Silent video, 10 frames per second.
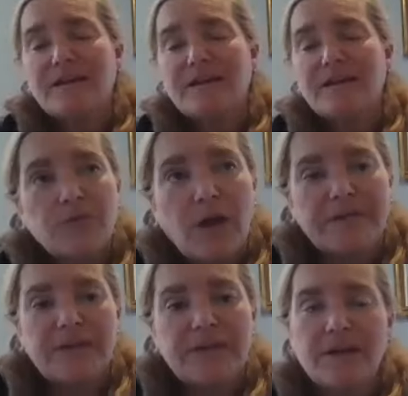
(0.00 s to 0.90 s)
also, I
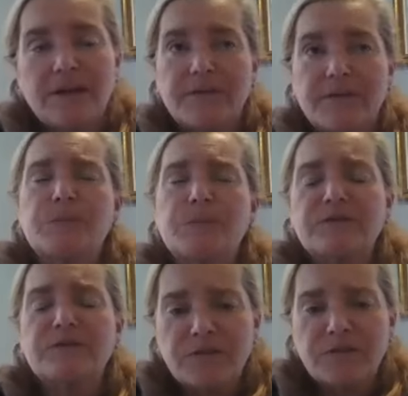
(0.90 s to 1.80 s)
think,
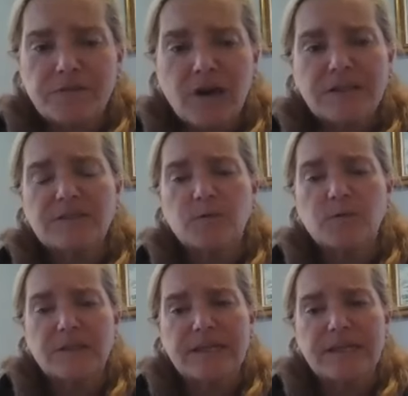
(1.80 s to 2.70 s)
especially for high
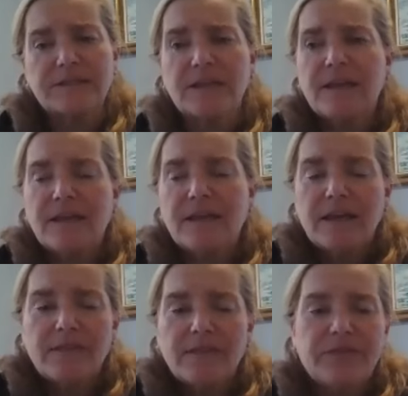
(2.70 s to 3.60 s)
school kids,
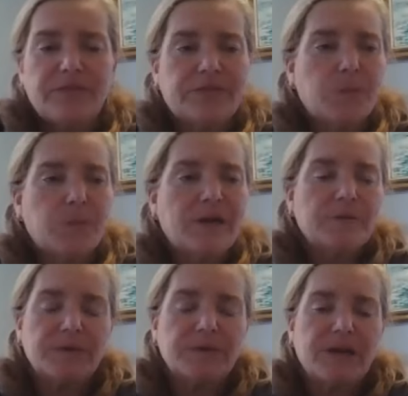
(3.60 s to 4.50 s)
the way
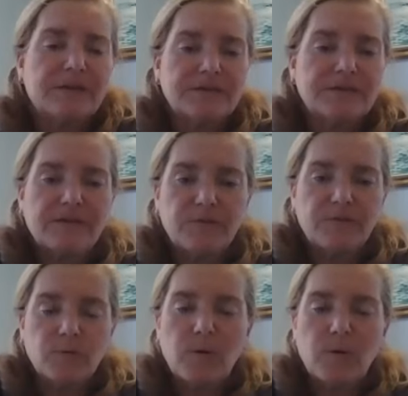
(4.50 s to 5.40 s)
regattas have
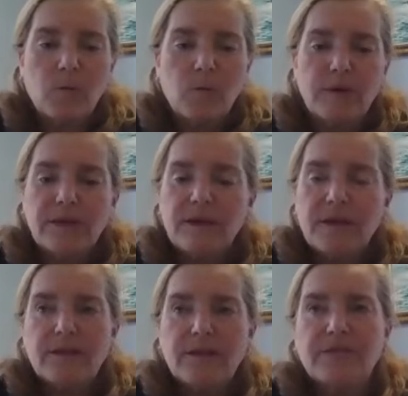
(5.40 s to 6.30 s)
grown,
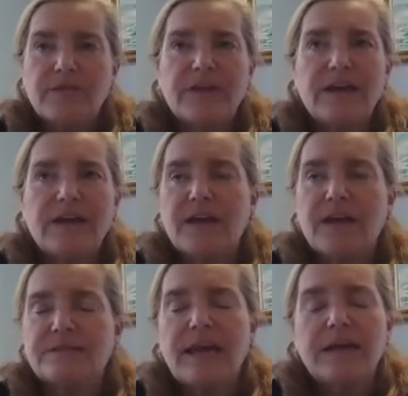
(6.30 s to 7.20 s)
they
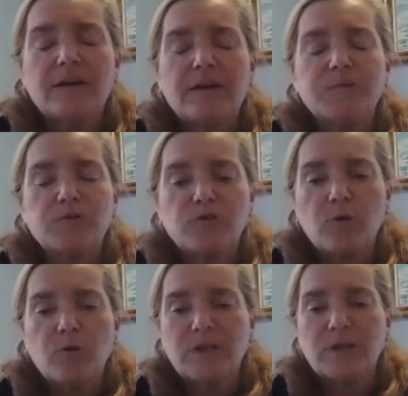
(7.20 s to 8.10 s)
take up
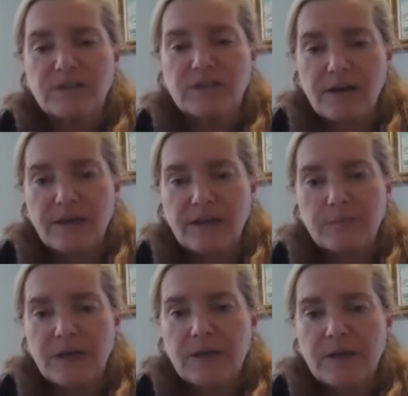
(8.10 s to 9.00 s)
so much time.
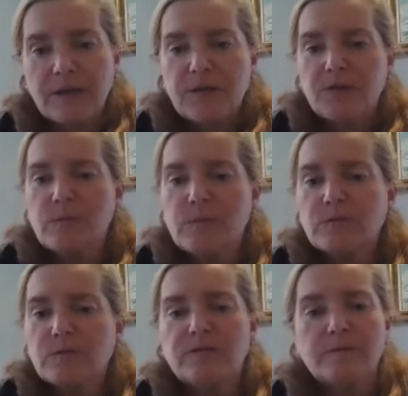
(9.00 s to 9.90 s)

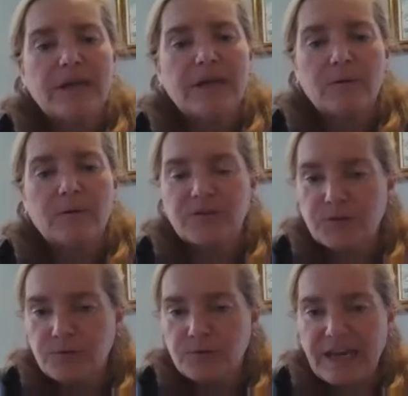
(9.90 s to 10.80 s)
Most of them now are
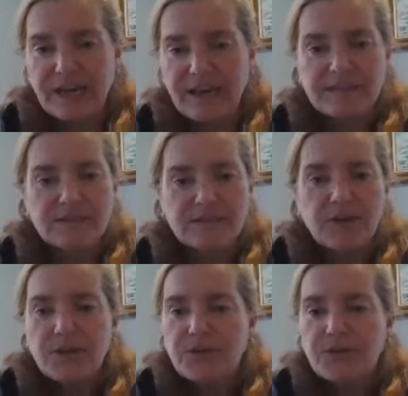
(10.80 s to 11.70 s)
2 days.
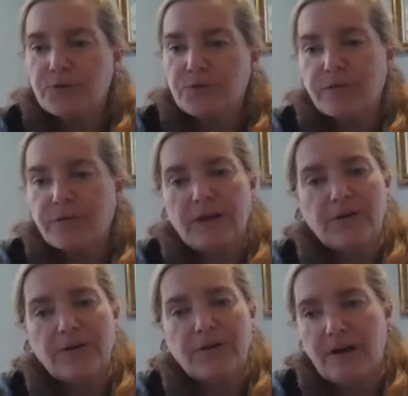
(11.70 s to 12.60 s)
You're
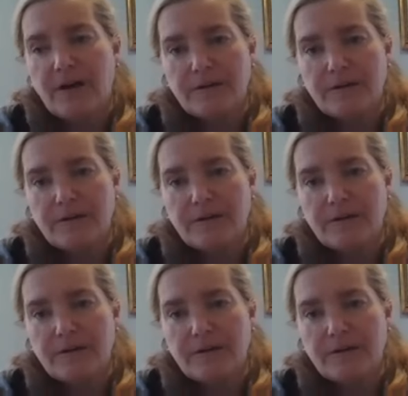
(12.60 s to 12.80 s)
there,